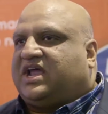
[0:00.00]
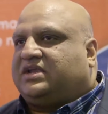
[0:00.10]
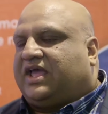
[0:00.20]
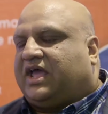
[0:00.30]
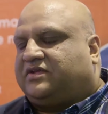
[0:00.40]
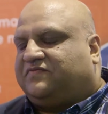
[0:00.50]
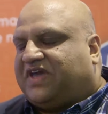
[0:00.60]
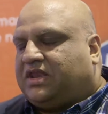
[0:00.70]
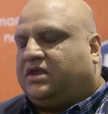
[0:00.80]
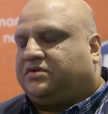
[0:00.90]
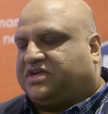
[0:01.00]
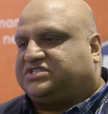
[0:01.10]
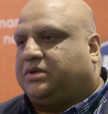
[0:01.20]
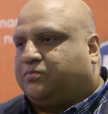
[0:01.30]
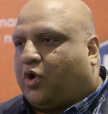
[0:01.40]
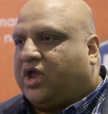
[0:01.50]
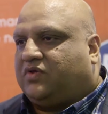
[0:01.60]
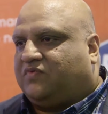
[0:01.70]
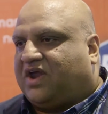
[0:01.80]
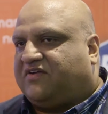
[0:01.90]
are at a very interesting
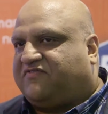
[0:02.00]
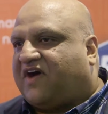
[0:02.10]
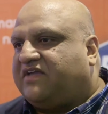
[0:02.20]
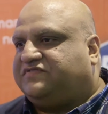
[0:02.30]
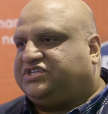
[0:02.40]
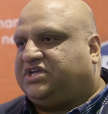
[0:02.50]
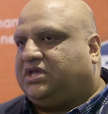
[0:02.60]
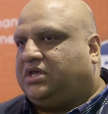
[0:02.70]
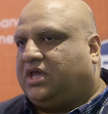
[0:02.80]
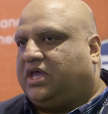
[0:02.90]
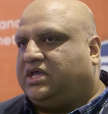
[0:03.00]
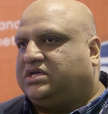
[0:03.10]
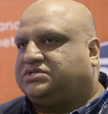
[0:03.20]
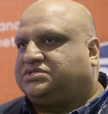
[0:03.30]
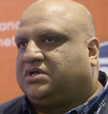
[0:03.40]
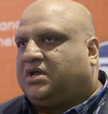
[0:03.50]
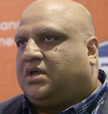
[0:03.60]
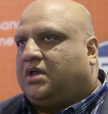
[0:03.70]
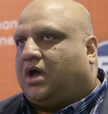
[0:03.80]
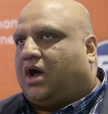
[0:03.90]
point where 5G is
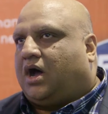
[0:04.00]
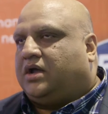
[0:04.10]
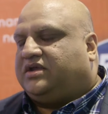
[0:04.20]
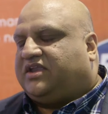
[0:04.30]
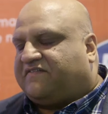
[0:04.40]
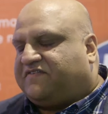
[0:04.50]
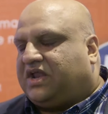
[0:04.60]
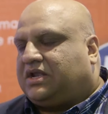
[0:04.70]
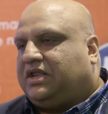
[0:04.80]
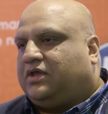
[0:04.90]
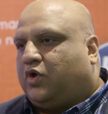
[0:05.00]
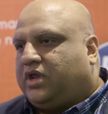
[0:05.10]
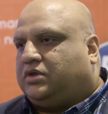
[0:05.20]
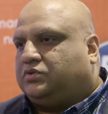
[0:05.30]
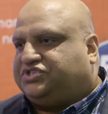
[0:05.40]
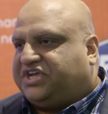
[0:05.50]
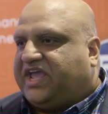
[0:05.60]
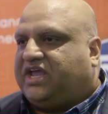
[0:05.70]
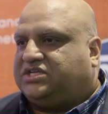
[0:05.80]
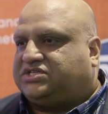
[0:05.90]
definitely going to
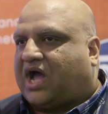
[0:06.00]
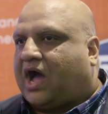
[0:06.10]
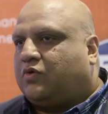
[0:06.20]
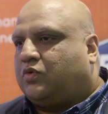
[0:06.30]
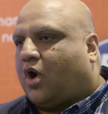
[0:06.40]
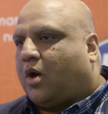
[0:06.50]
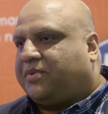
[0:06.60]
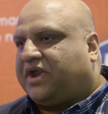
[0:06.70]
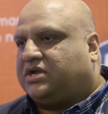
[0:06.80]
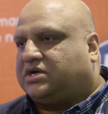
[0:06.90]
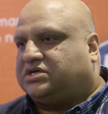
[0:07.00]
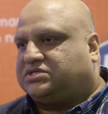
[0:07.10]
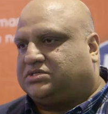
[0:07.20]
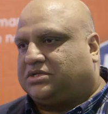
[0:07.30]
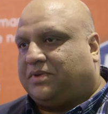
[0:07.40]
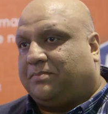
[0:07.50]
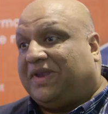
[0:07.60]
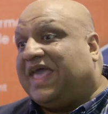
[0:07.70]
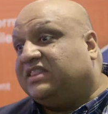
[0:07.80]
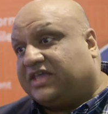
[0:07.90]
change how operators
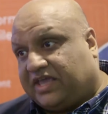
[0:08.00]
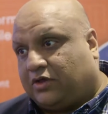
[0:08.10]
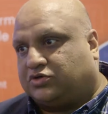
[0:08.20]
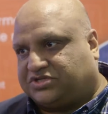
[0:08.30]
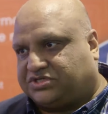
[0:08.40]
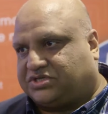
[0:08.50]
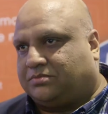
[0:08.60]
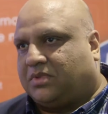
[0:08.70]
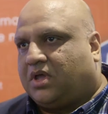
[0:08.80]
play in the ecosystem.